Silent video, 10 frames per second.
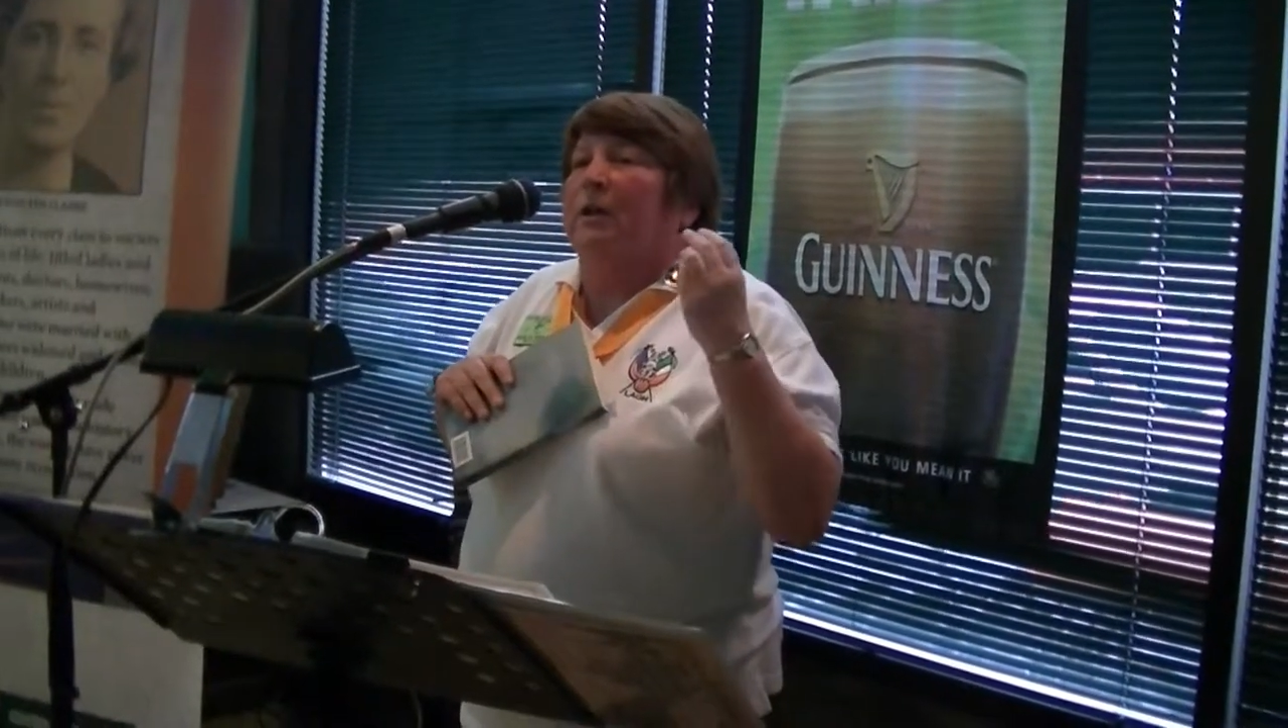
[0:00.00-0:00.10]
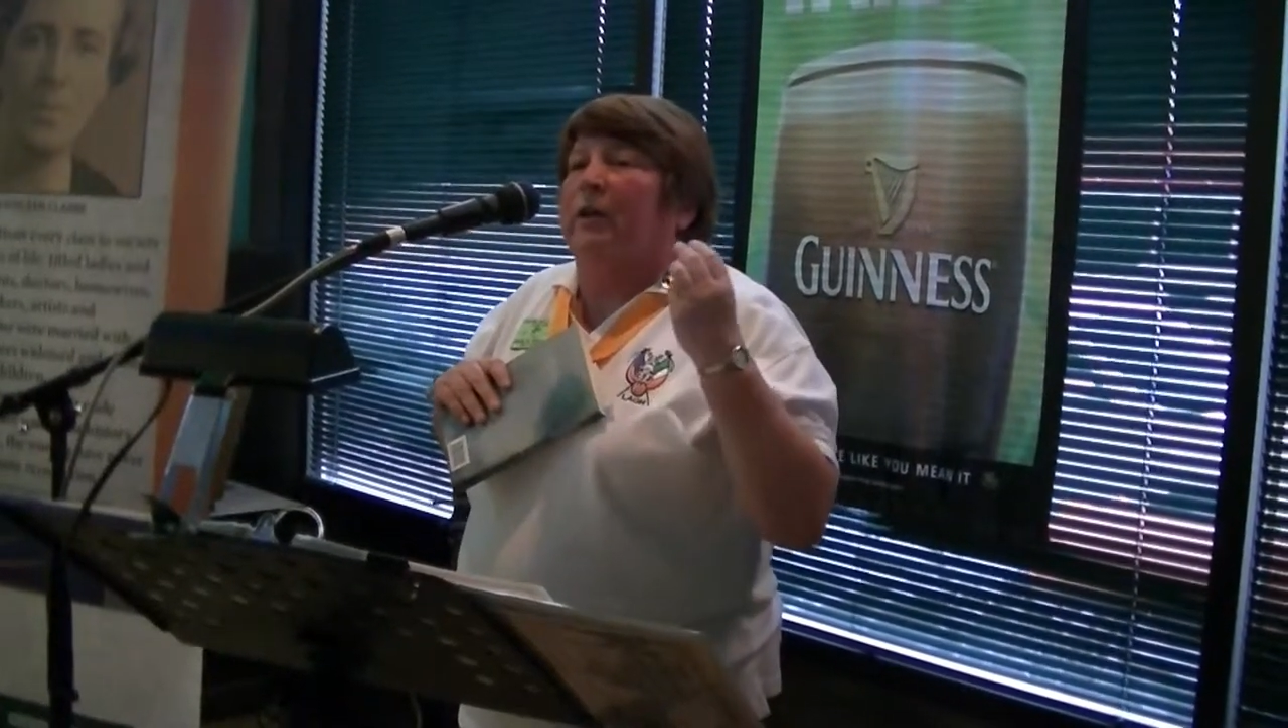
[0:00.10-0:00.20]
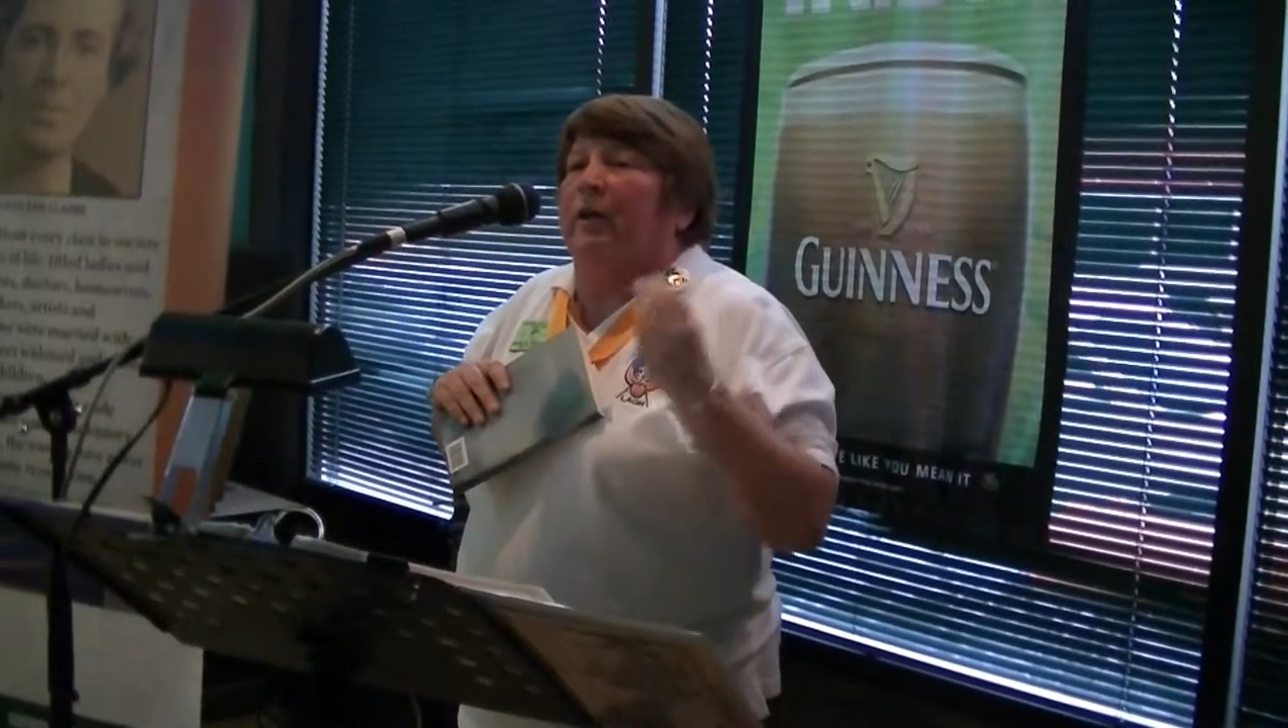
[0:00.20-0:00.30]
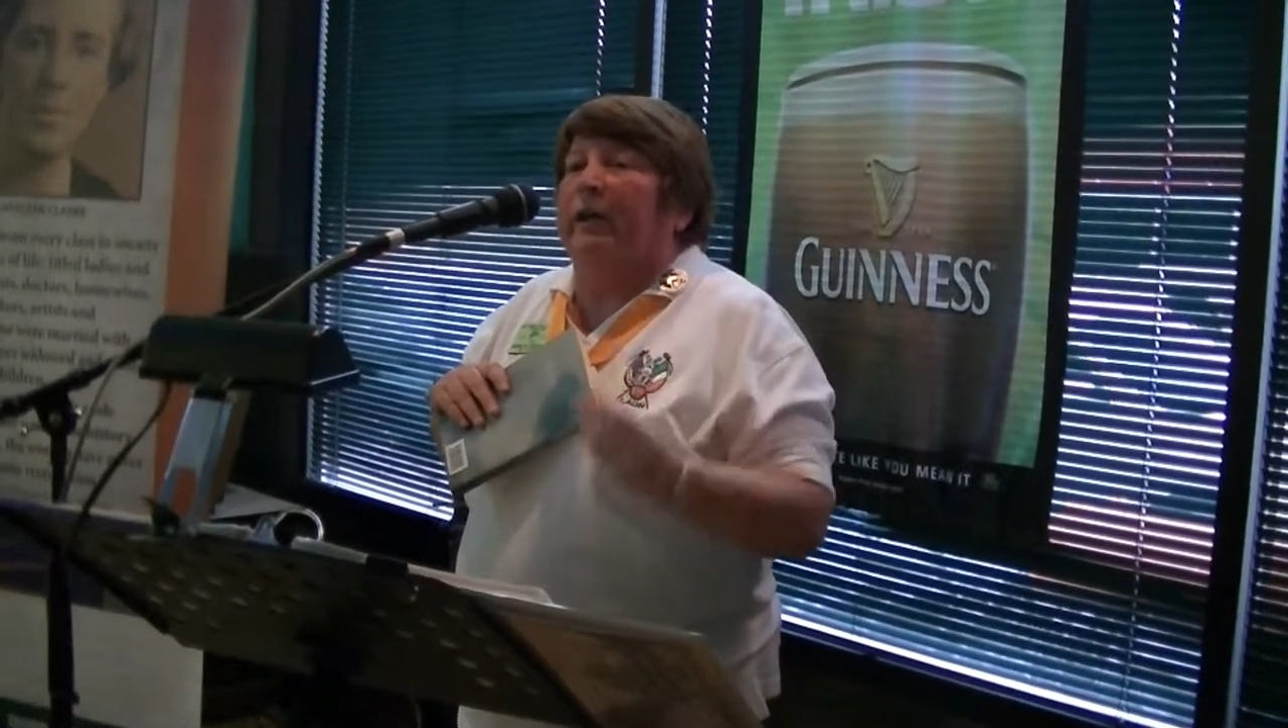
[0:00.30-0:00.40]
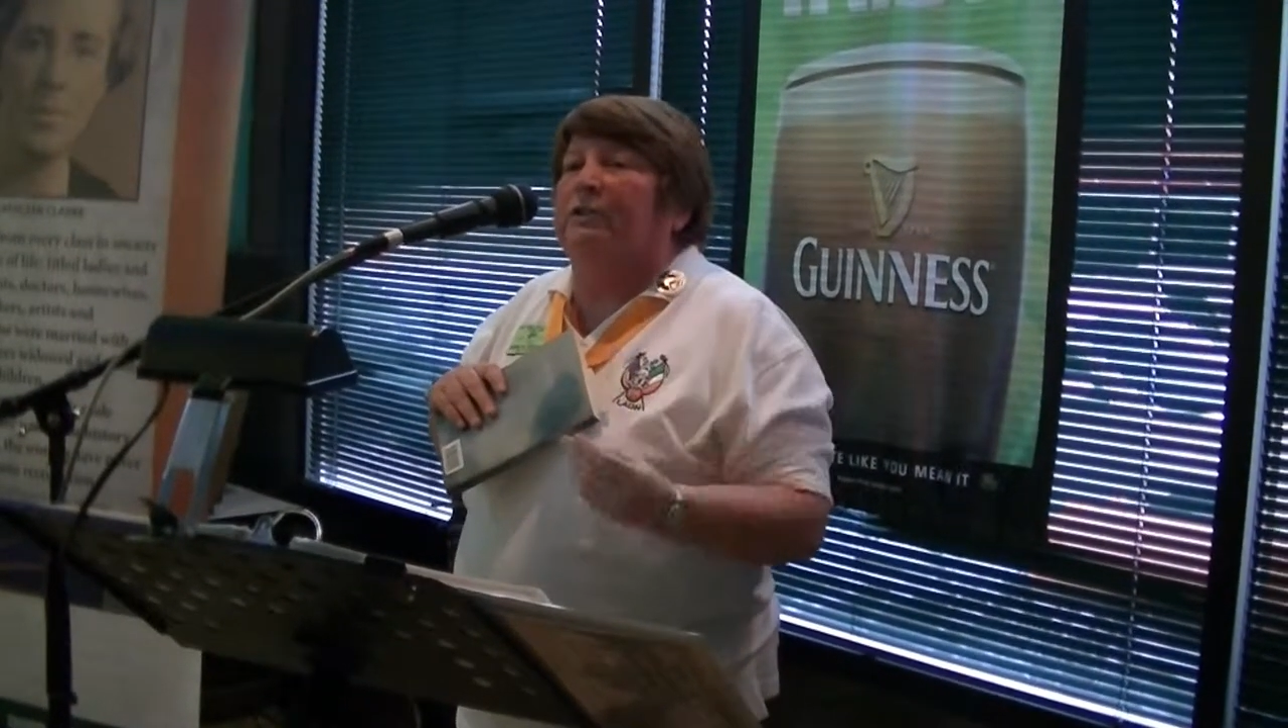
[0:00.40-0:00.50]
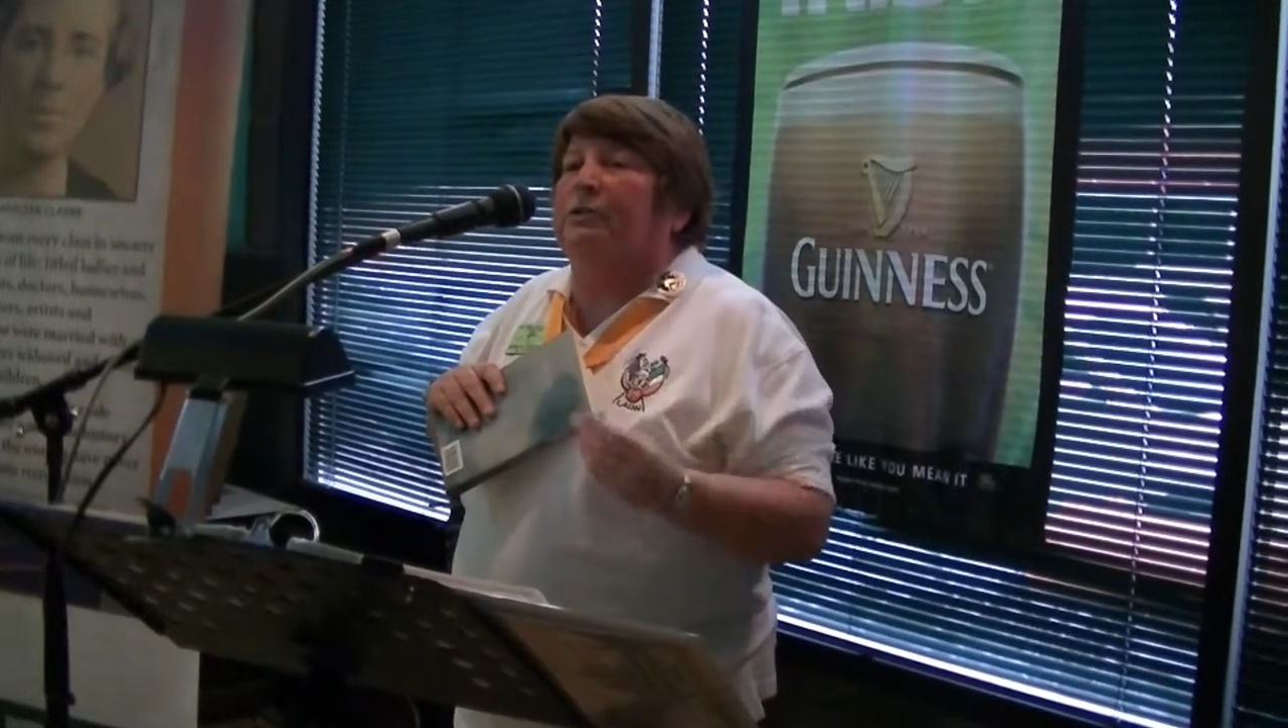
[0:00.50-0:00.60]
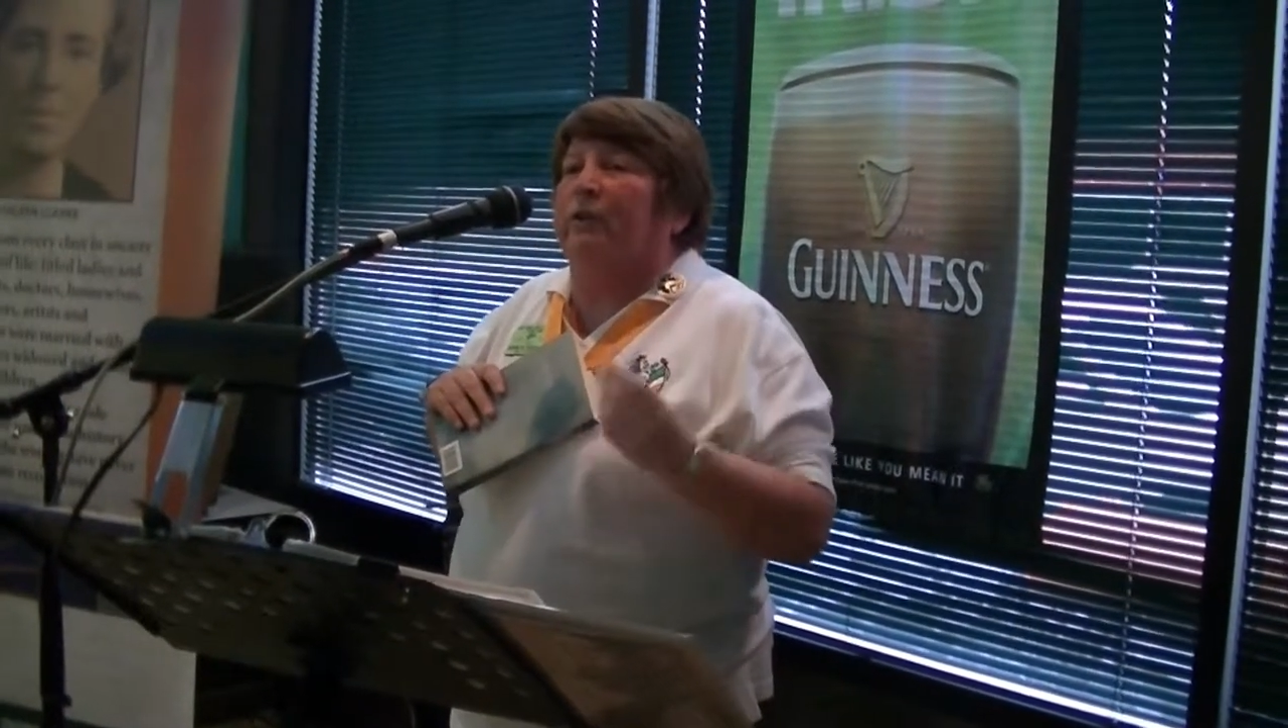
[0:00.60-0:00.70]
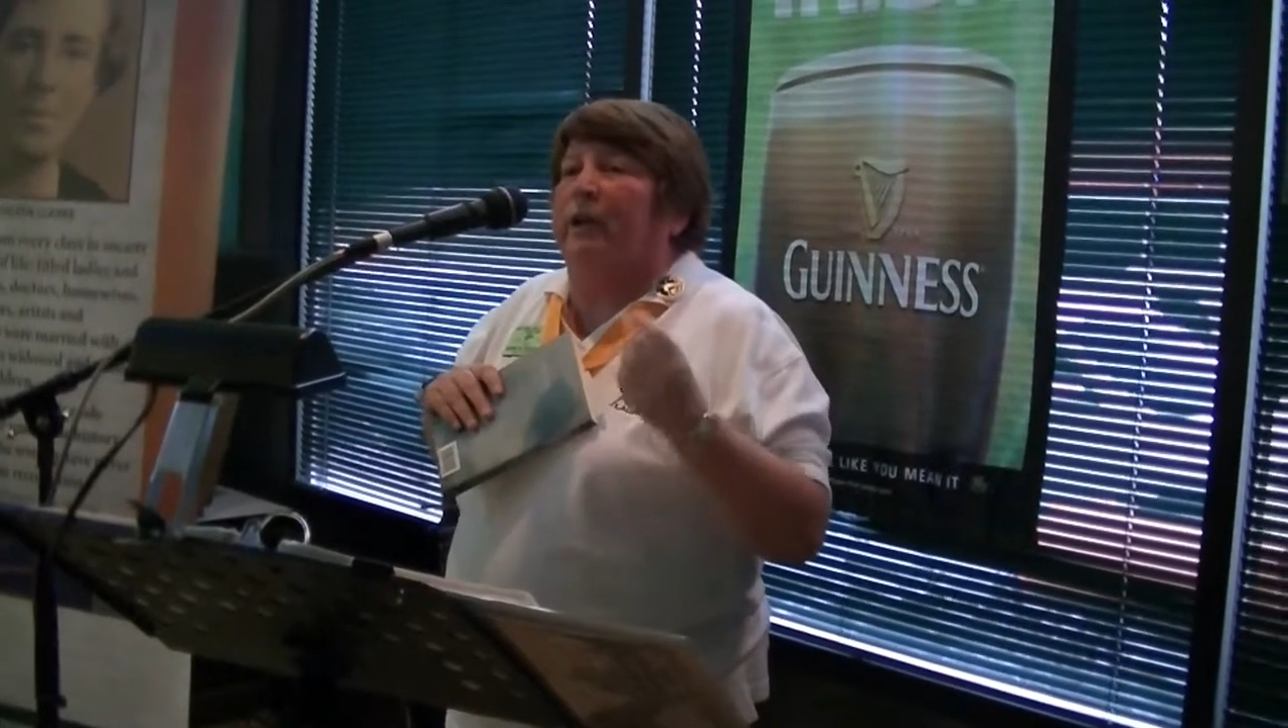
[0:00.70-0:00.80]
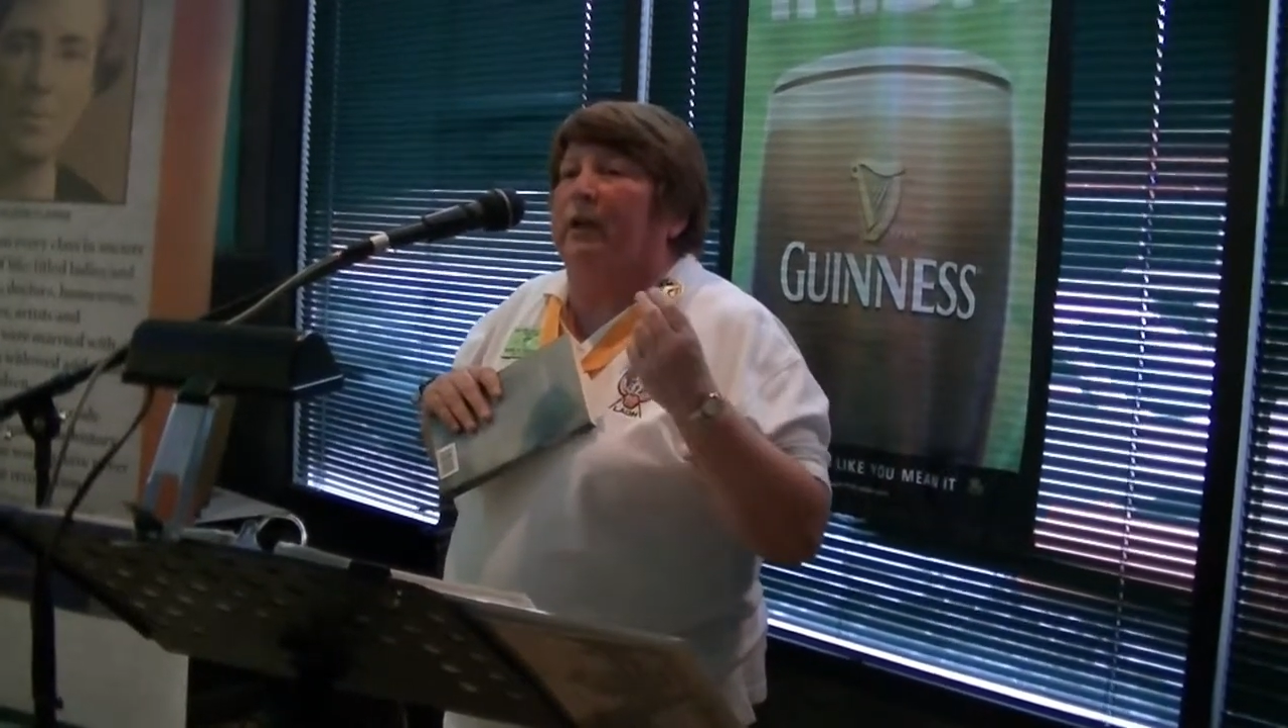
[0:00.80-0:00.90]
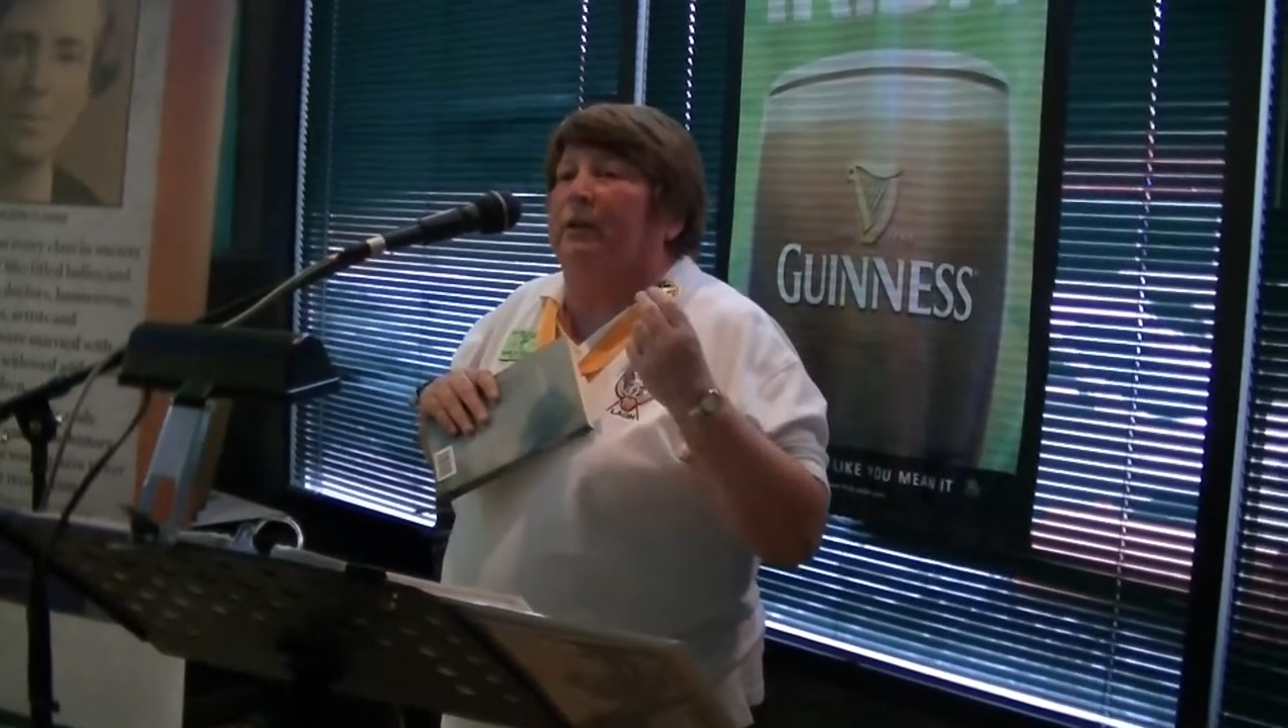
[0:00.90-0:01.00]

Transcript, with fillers: their history,